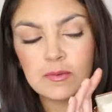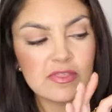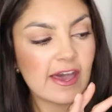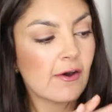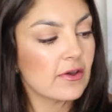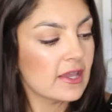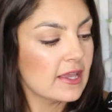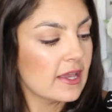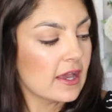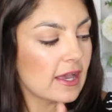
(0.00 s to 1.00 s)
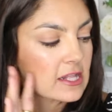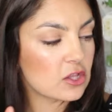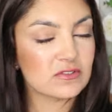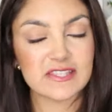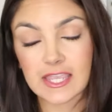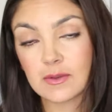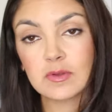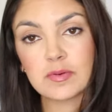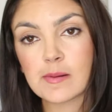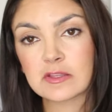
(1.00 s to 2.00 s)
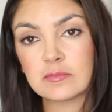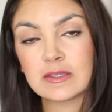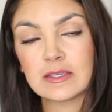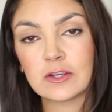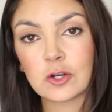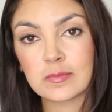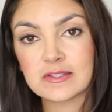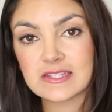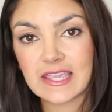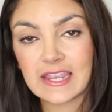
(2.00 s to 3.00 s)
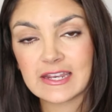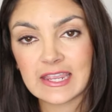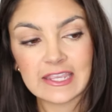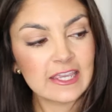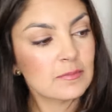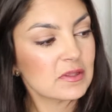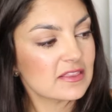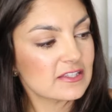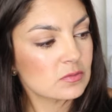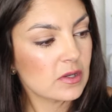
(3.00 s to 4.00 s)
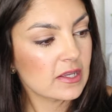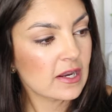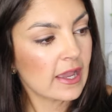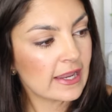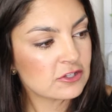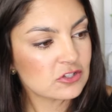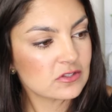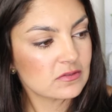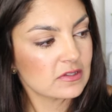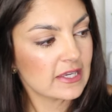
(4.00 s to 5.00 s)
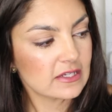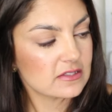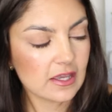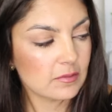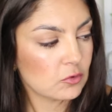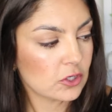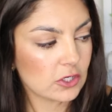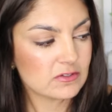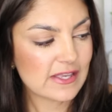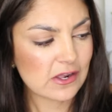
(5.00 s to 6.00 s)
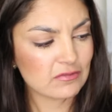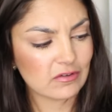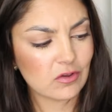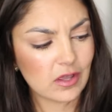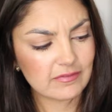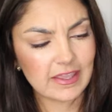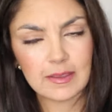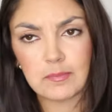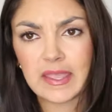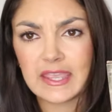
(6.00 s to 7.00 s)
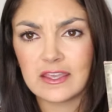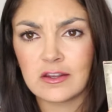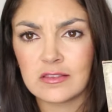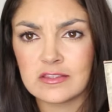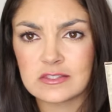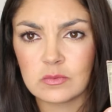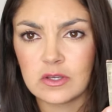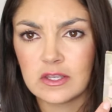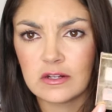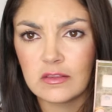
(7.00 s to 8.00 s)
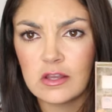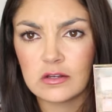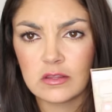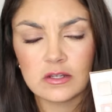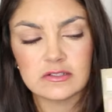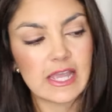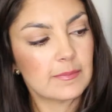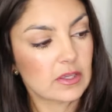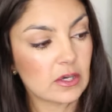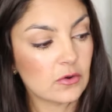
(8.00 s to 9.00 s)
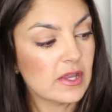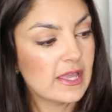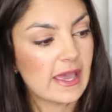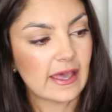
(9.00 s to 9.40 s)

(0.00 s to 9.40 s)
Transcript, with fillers: to be without. A close second would probably be Urban Decay Naked, but this one I just get a ton more use out of. I've, I've, hit pan on this one a long, long time ago.